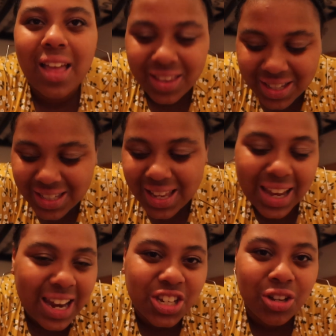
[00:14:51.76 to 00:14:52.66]
this is
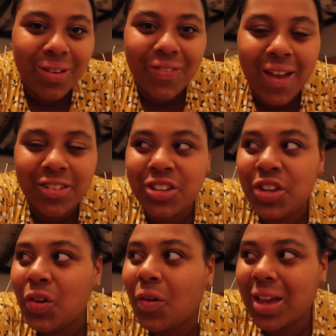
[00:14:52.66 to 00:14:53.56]
like an issue we found in
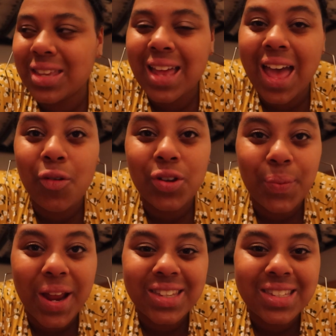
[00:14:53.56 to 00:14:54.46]
New York is that all
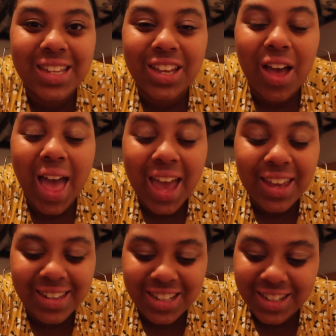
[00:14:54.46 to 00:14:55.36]
the places are air
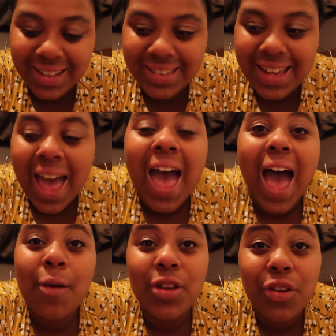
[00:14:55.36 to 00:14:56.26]
conditioned
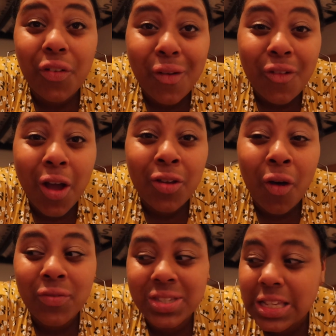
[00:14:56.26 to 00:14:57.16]
and when you're front row
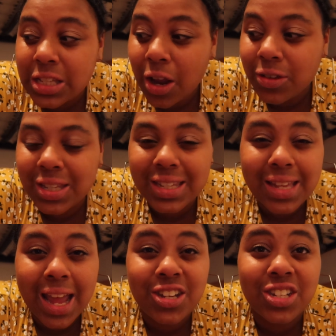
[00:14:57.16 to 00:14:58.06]
you're obviously as close to the
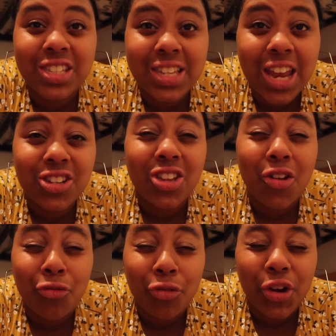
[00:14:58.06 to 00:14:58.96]
stage and the stage is
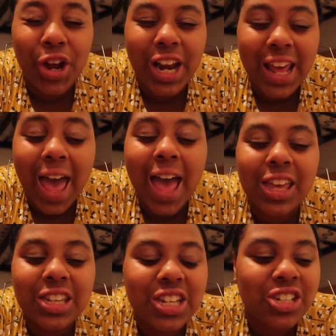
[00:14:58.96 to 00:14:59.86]
like really
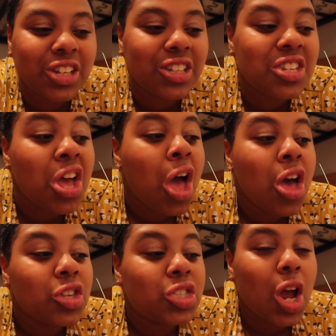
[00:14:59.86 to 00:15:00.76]
air conditioned
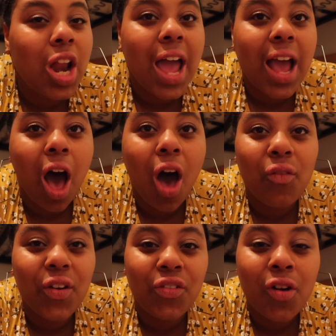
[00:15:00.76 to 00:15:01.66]
so like
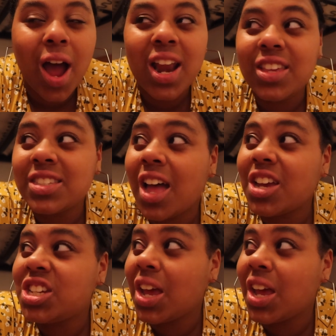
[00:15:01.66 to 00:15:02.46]
halfway through I like started